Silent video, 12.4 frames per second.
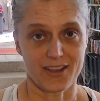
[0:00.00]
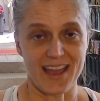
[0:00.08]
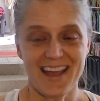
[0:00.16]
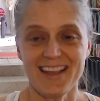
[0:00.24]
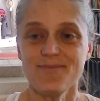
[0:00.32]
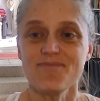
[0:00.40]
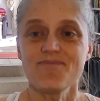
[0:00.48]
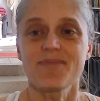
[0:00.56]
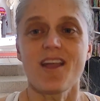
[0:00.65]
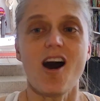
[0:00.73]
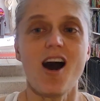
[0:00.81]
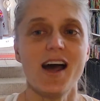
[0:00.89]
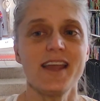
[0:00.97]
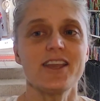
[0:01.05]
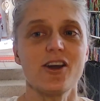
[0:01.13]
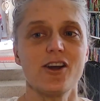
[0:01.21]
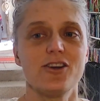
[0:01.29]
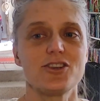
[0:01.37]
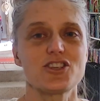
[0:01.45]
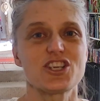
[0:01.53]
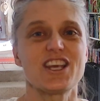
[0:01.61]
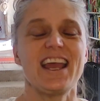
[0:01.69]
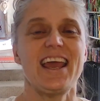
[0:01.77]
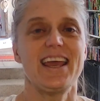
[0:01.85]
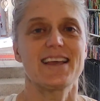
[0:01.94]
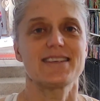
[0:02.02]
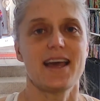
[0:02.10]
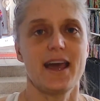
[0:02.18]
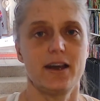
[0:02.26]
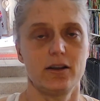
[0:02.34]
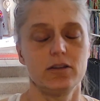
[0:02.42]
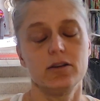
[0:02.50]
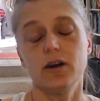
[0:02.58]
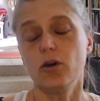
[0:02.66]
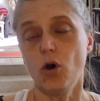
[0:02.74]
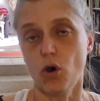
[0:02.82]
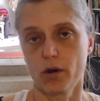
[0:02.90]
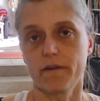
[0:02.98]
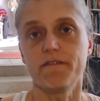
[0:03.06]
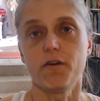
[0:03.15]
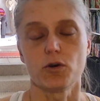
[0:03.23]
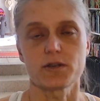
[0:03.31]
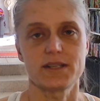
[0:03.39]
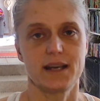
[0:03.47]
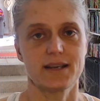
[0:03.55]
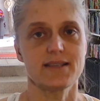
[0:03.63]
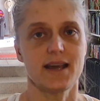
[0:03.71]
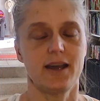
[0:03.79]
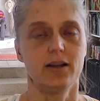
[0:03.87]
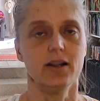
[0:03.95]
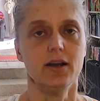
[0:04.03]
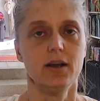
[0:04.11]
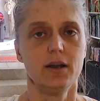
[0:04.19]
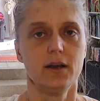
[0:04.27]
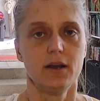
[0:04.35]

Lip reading: Okay, I coach exhale, or a forced exhale,